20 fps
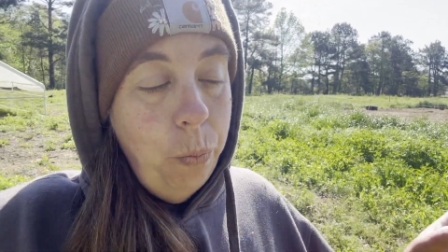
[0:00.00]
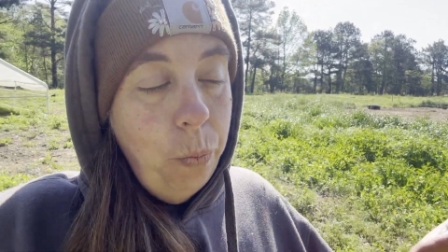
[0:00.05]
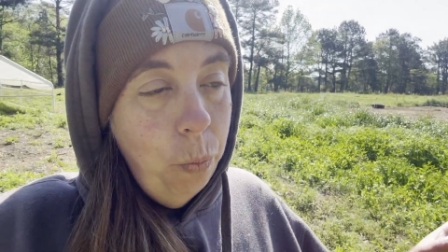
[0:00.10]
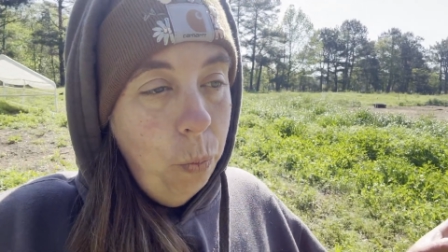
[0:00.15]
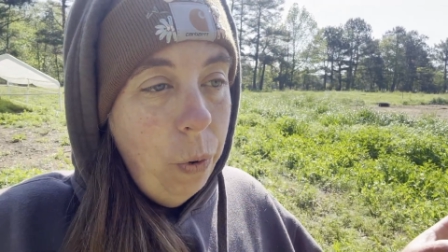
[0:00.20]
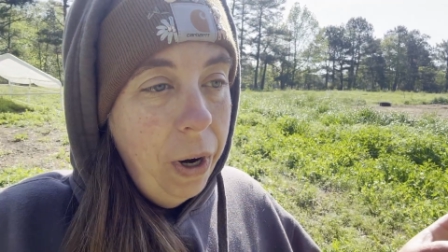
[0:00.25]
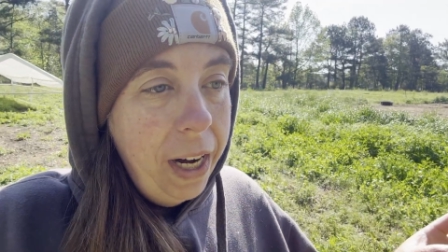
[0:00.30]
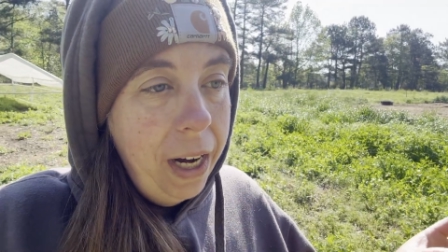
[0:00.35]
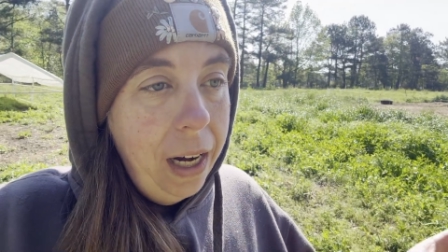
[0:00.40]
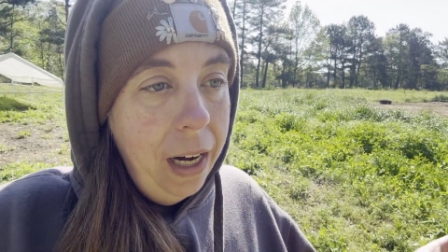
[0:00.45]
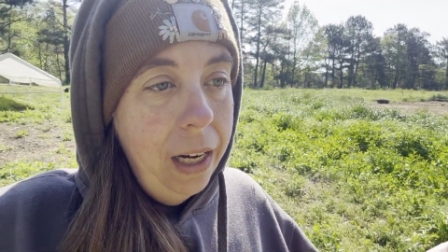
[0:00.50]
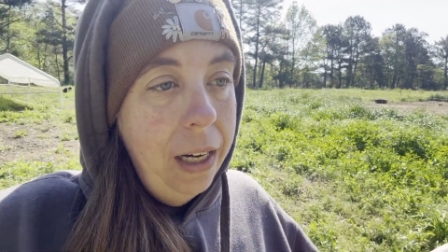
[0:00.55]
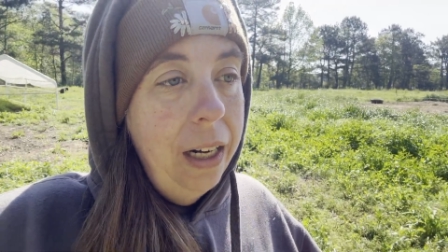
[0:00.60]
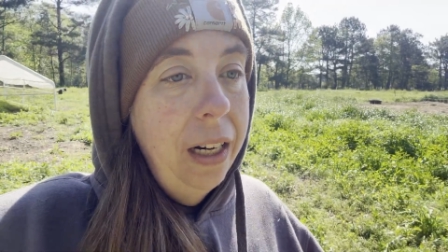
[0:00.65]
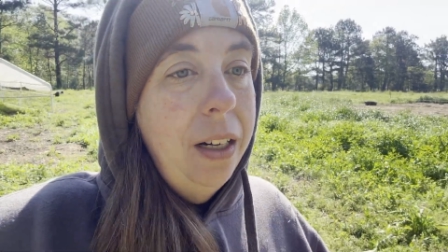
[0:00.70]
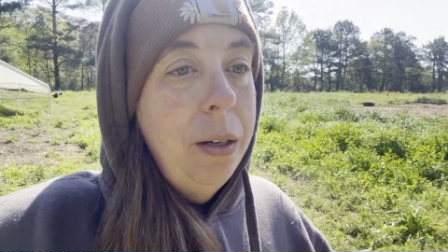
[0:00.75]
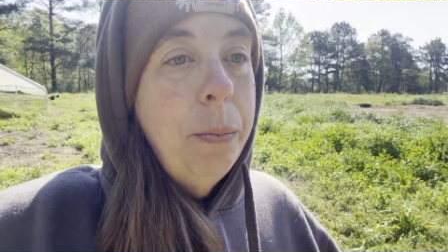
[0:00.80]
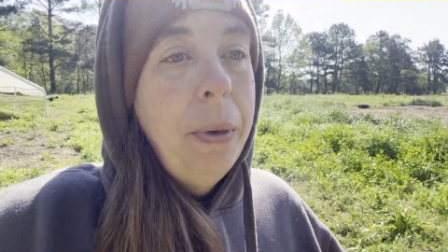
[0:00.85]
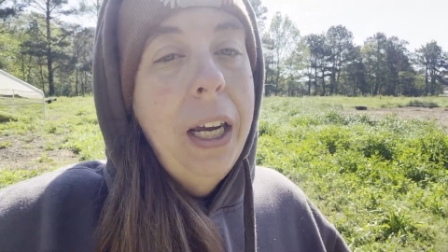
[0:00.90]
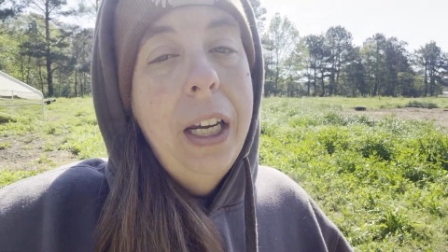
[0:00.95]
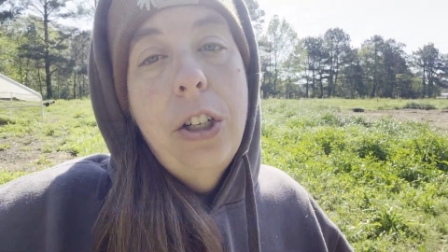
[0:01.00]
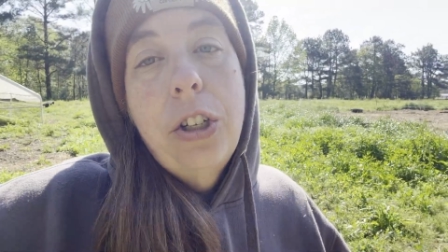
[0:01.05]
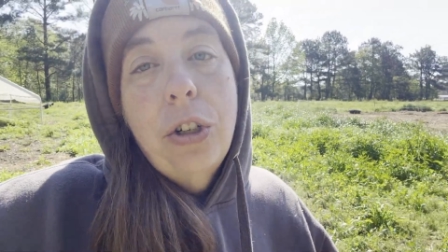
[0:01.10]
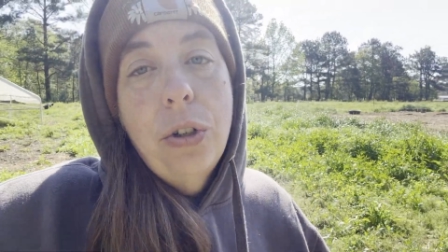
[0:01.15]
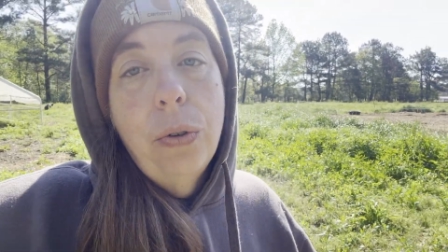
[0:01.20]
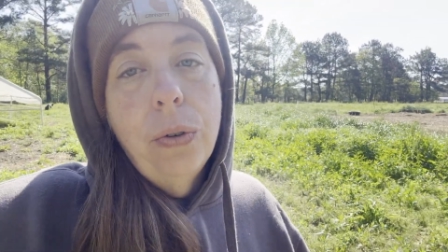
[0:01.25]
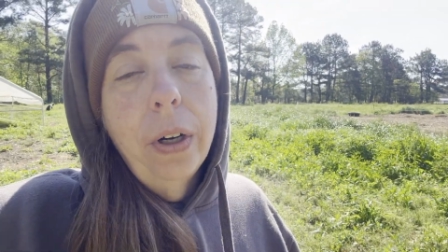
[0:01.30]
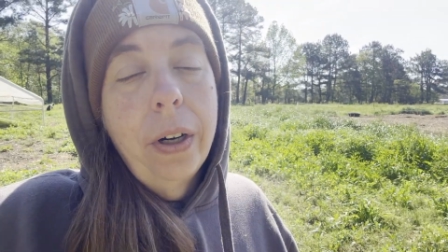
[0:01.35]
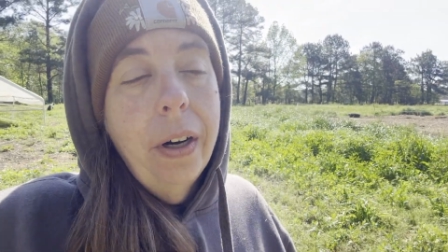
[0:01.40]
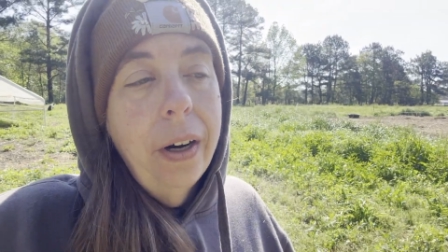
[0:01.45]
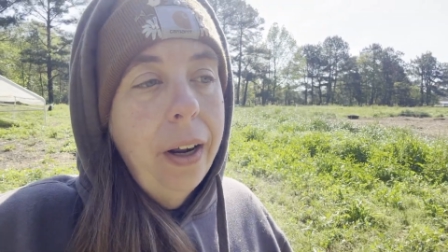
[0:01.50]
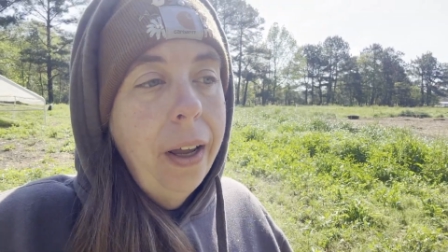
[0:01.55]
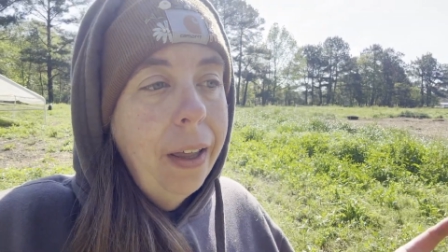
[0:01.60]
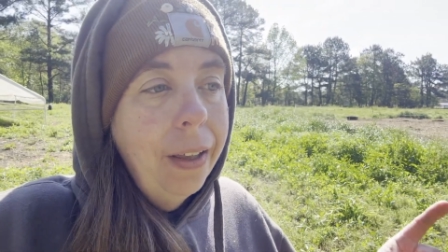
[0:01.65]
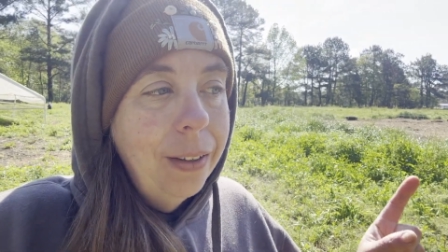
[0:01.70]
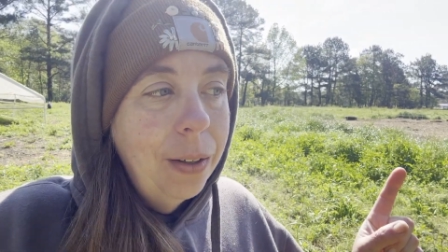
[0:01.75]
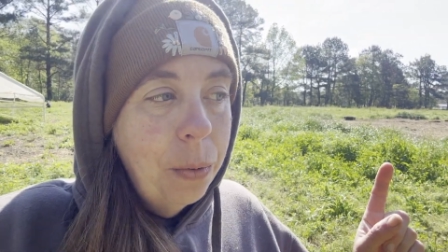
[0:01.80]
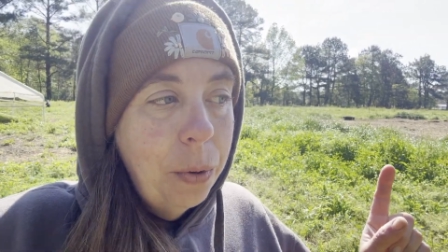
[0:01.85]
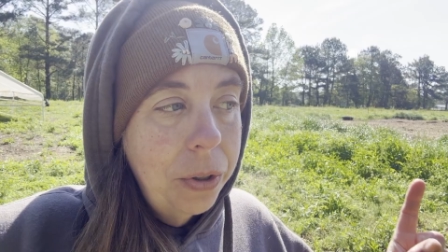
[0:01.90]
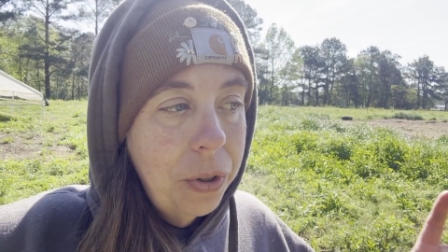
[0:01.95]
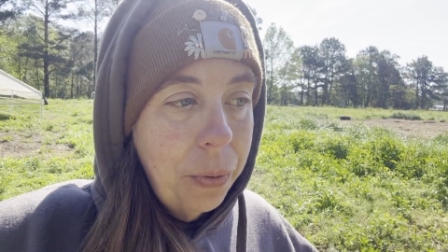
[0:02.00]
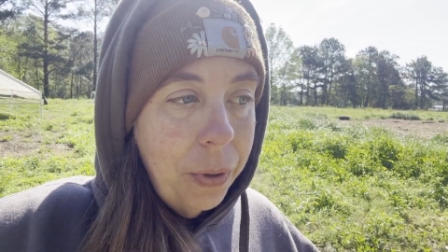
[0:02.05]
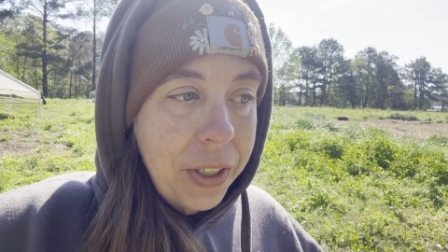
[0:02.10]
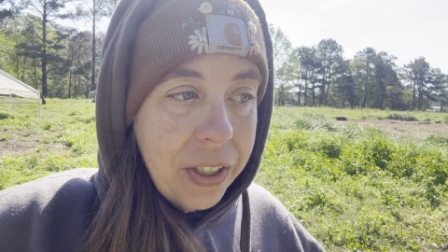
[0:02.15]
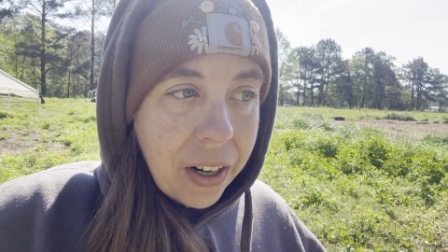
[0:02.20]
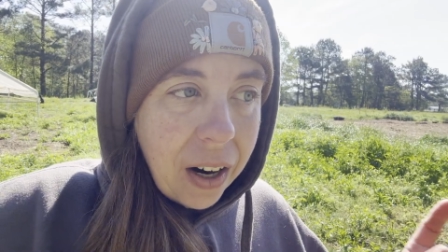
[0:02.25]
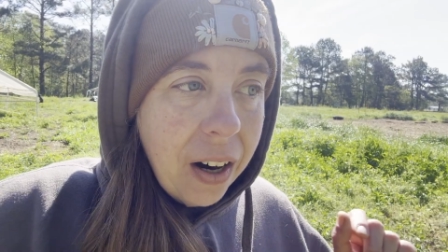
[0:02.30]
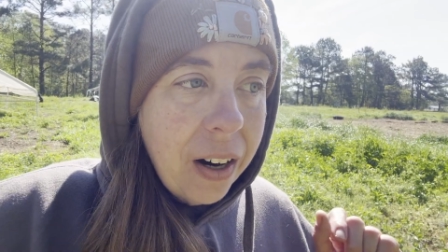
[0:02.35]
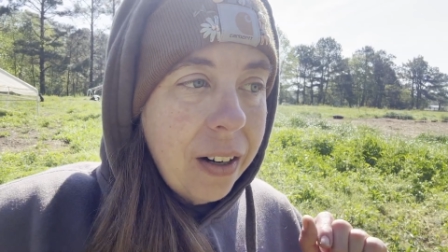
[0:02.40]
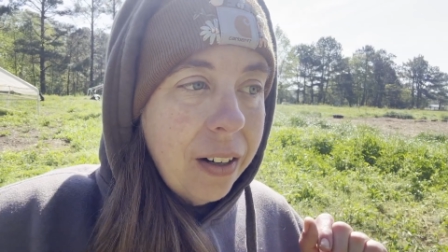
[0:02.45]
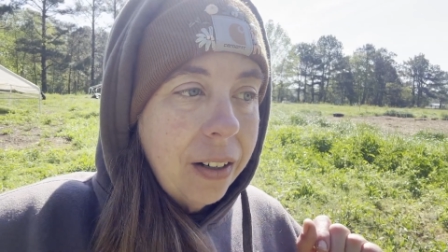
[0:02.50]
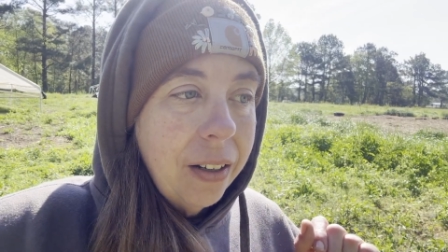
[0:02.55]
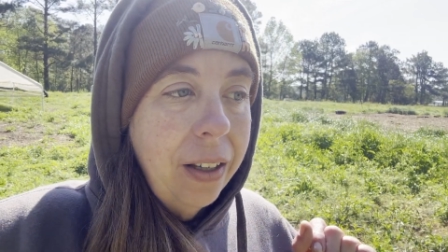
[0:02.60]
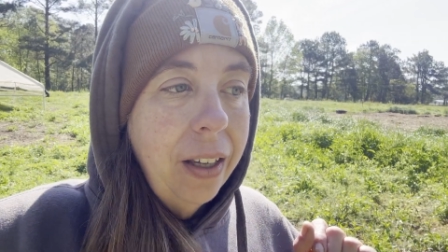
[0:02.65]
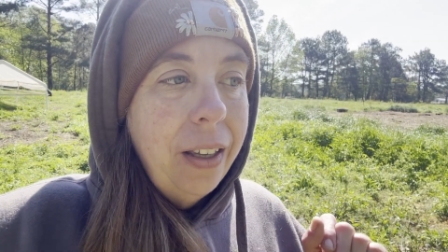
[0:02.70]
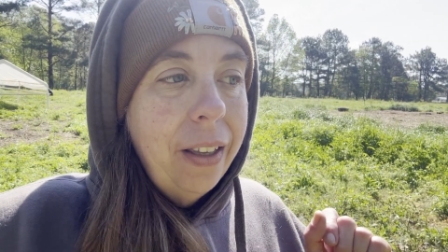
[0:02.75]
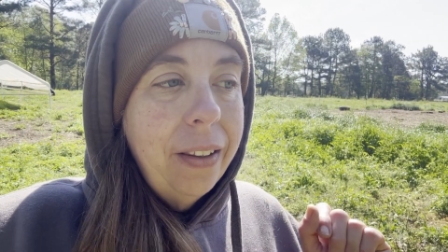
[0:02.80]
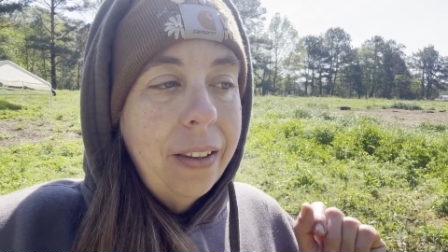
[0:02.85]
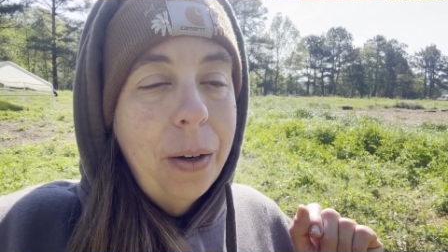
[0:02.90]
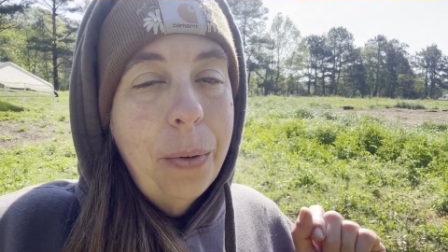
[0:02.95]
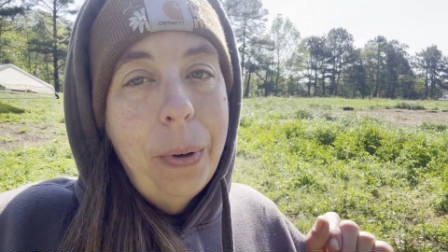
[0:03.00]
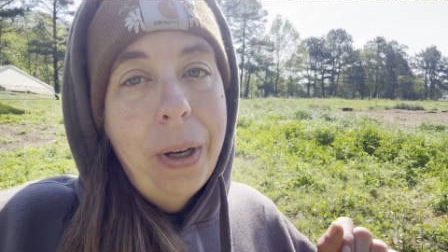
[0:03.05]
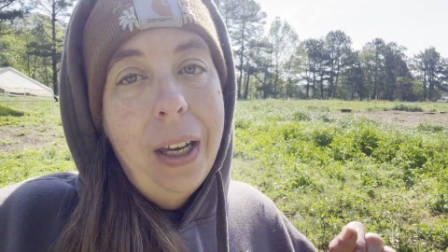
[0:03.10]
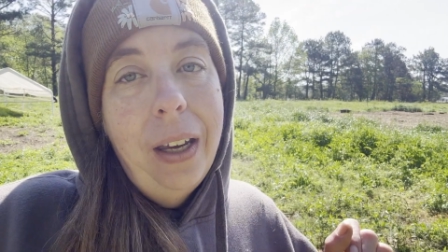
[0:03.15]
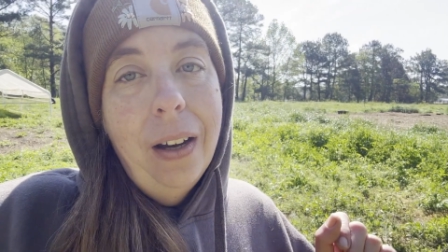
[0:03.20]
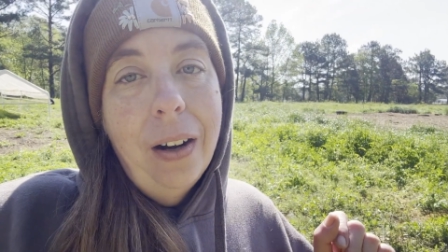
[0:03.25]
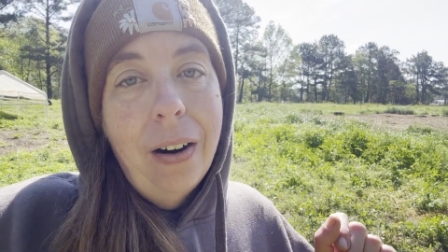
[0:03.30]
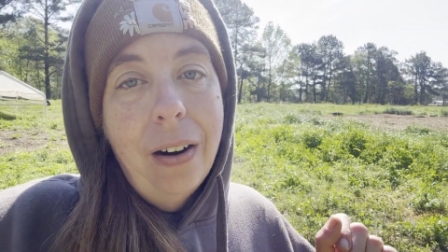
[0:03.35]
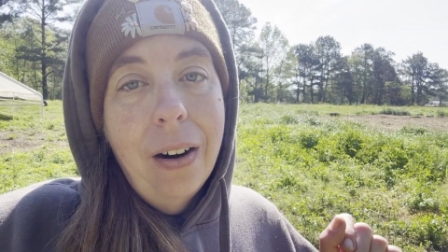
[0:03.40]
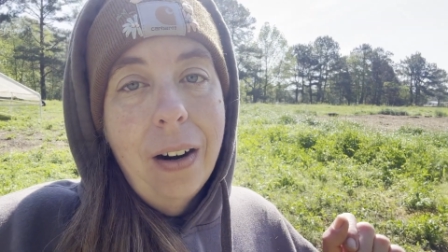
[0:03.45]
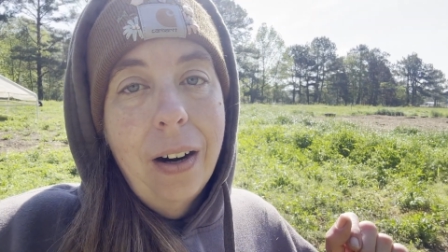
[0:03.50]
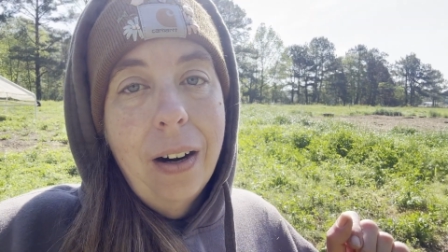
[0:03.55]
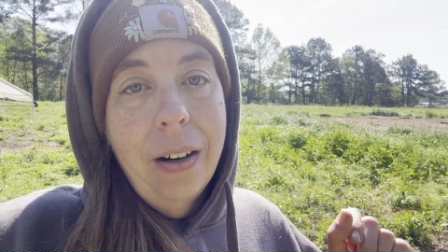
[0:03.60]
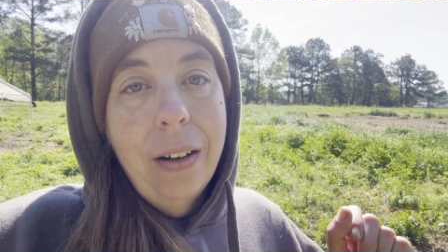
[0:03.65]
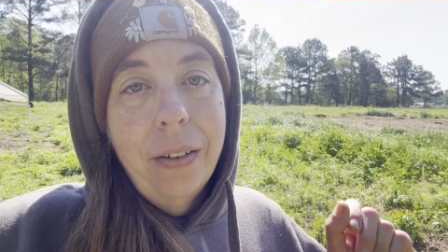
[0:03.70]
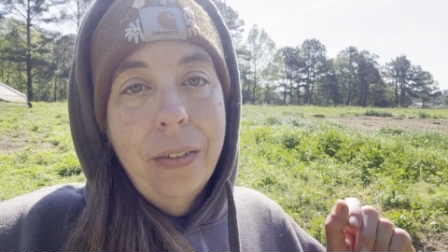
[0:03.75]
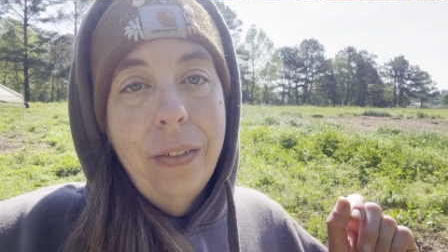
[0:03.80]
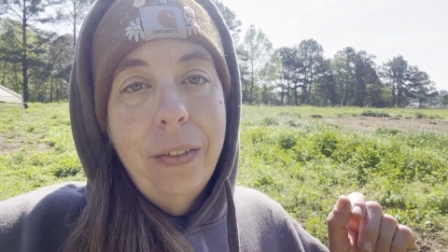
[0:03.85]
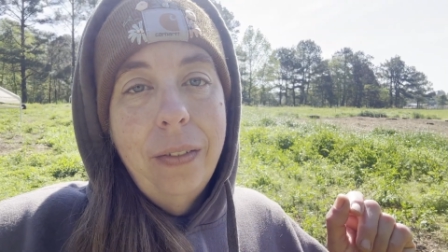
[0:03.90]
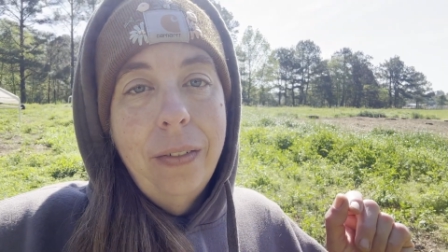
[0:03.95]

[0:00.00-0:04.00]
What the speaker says: we need to make sure that once we start that we are